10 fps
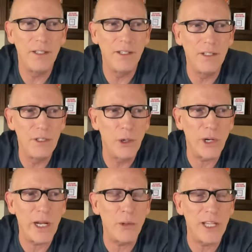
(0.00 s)
You
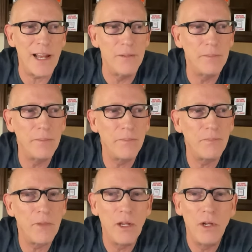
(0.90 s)
okay with that?
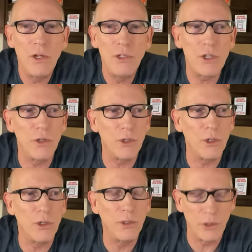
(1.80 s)
So
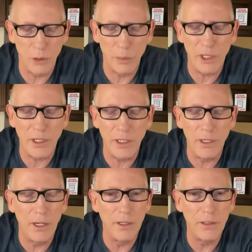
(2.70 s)
there will be
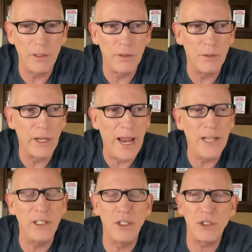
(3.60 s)
endless